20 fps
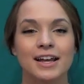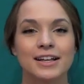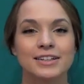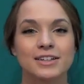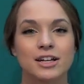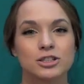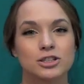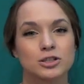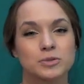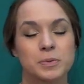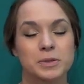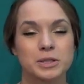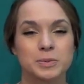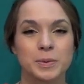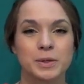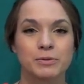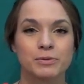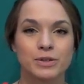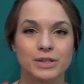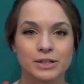It's also supposed to
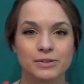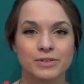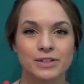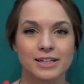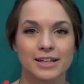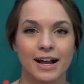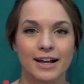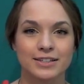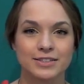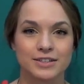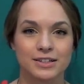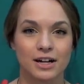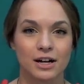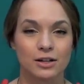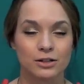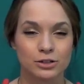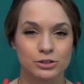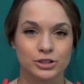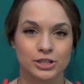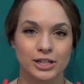be really nice to
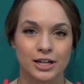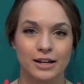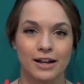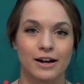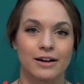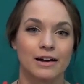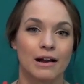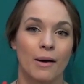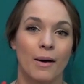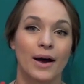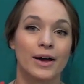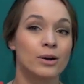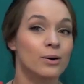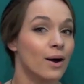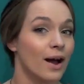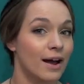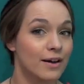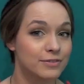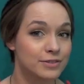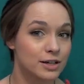color treated hair. Now, I
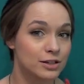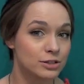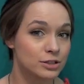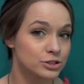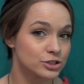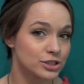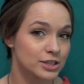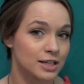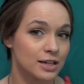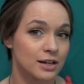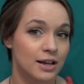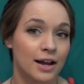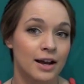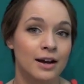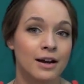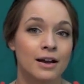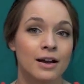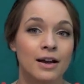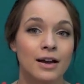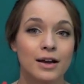don't have color treated
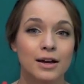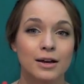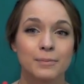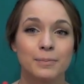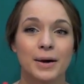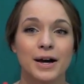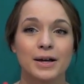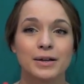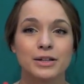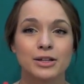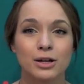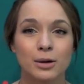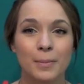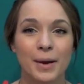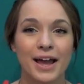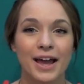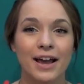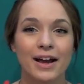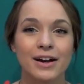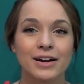hair, but you know,
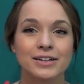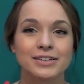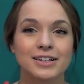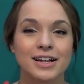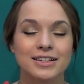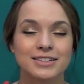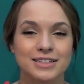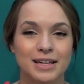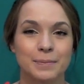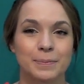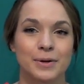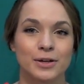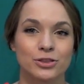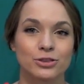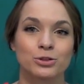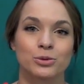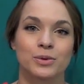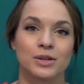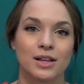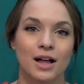my hair does get put
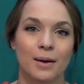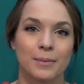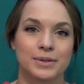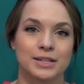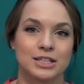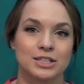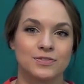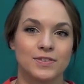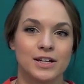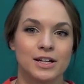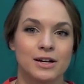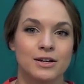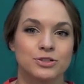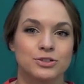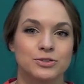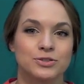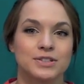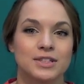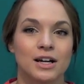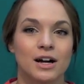through a lot with these videos.
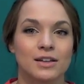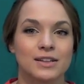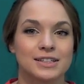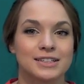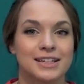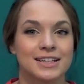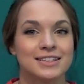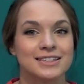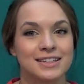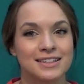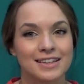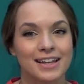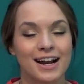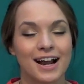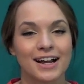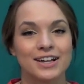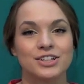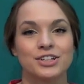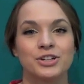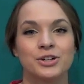You see all the teasing that
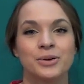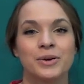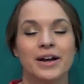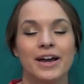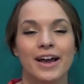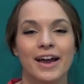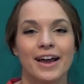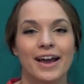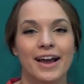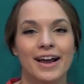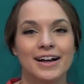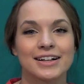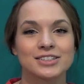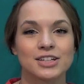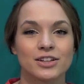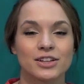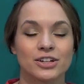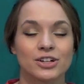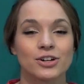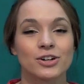I do and
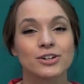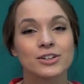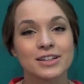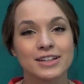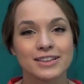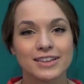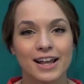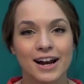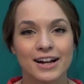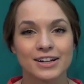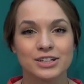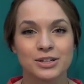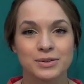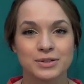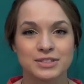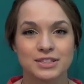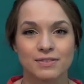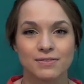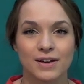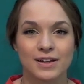all the curling that I do
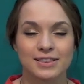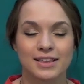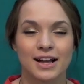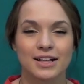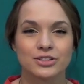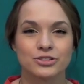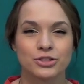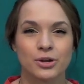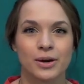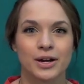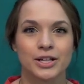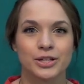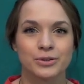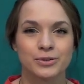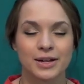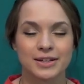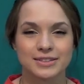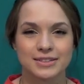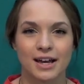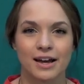and stuff like that, so I
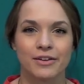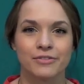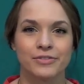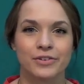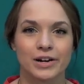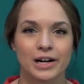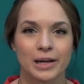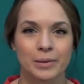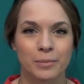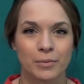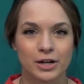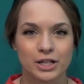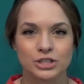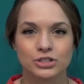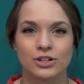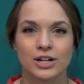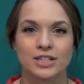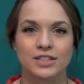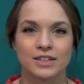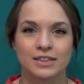do like to have very
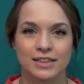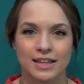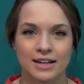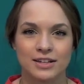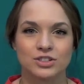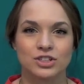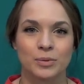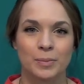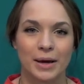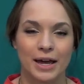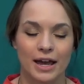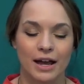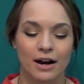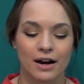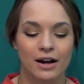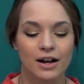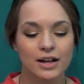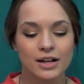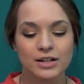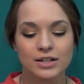moisturizing things on my
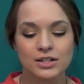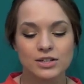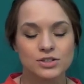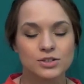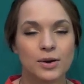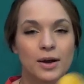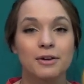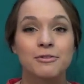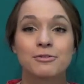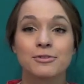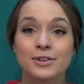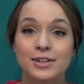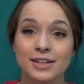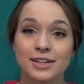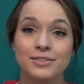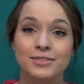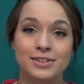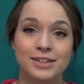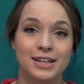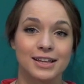hair. So I
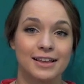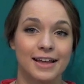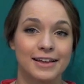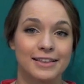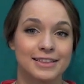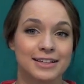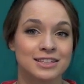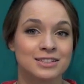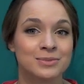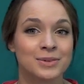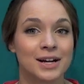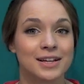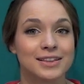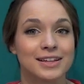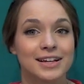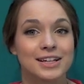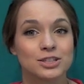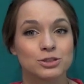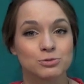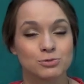really like this one. I
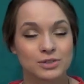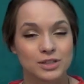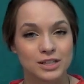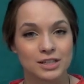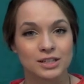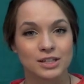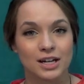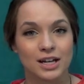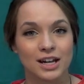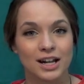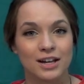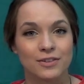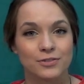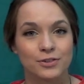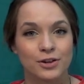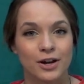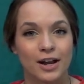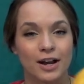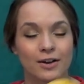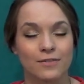think it's really good if
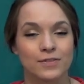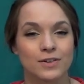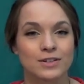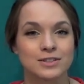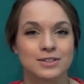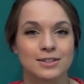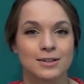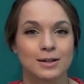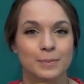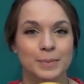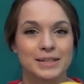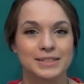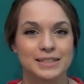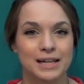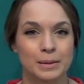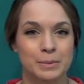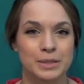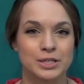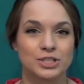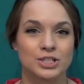your hair feels a little bit
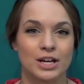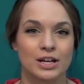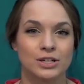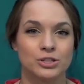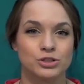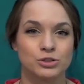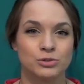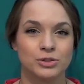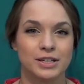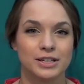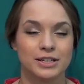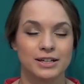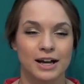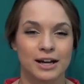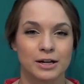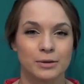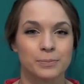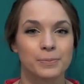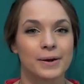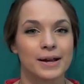damaged and you need to
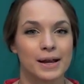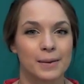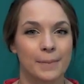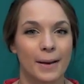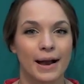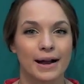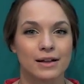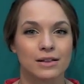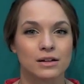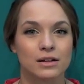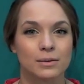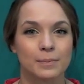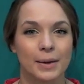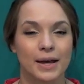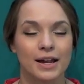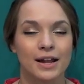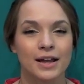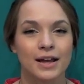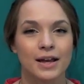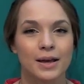kind of bring it back a little
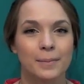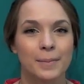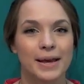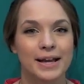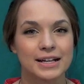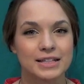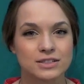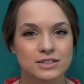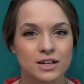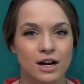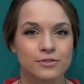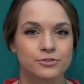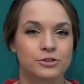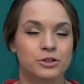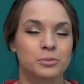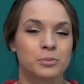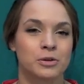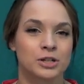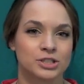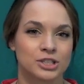bit, make it
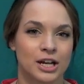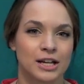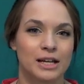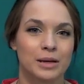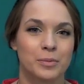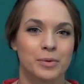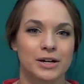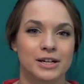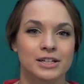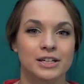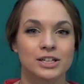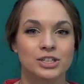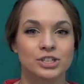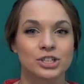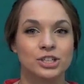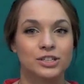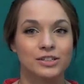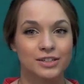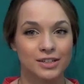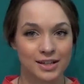softer, more shiny, more
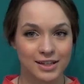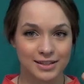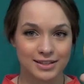conditioned.